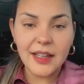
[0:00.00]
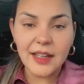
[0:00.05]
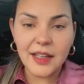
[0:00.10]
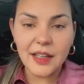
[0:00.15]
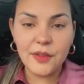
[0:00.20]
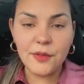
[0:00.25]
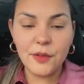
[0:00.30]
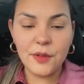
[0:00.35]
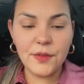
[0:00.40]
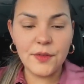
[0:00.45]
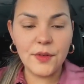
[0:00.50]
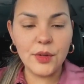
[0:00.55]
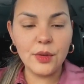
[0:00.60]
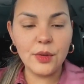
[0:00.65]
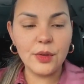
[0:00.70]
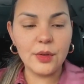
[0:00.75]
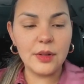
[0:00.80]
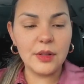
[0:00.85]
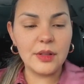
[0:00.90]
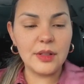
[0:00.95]
If you
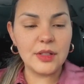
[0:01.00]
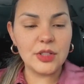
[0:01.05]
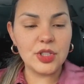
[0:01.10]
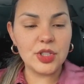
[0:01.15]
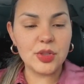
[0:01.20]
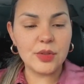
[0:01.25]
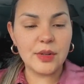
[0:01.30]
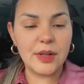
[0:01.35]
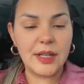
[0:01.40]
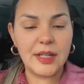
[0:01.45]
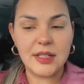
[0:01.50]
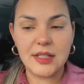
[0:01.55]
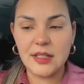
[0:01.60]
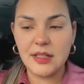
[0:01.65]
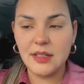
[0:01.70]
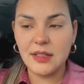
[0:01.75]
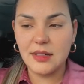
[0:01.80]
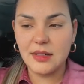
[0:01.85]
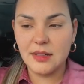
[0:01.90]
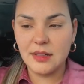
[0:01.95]
feel the strand,
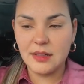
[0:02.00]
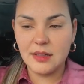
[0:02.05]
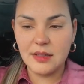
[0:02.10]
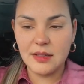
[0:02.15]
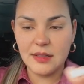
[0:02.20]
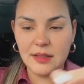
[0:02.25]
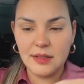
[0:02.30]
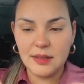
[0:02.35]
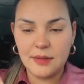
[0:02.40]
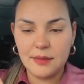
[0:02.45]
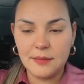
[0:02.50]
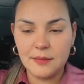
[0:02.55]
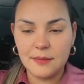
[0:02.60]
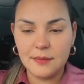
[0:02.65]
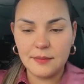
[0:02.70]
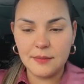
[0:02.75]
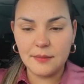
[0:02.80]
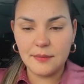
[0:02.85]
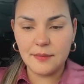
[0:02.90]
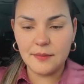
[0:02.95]

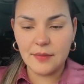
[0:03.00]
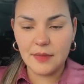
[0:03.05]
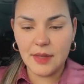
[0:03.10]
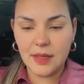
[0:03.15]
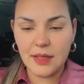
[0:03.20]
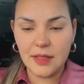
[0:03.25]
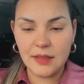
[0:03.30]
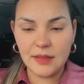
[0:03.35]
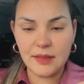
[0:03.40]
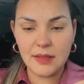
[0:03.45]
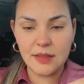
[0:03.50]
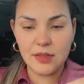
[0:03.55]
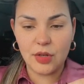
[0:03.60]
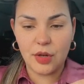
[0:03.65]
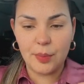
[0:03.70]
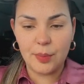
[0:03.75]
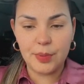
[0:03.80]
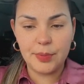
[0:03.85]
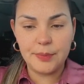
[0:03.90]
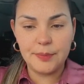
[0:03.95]
here's the
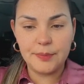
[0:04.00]
top.